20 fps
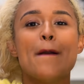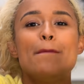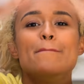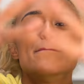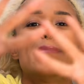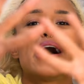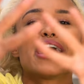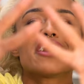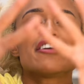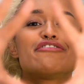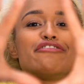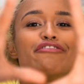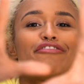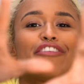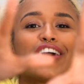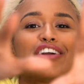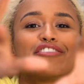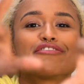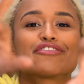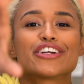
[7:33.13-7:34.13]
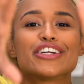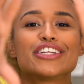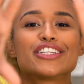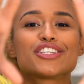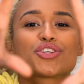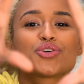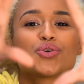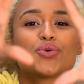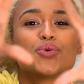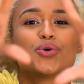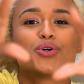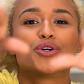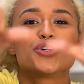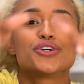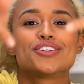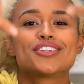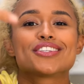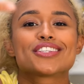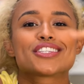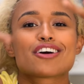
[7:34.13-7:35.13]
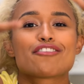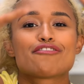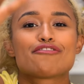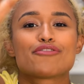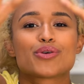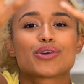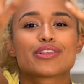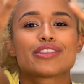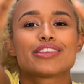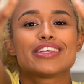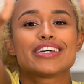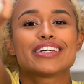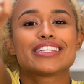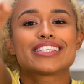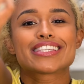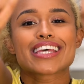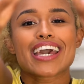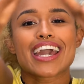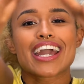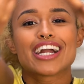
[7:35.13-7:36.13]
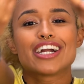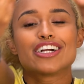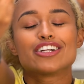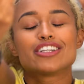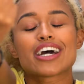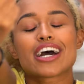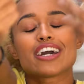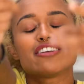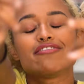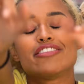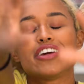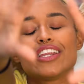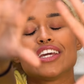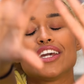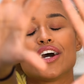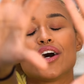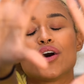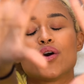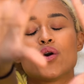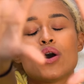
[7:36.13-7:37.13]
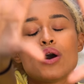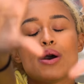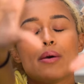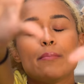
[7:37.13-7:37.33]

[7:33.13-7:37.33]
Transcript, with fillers: my favorite tools for this hair dye video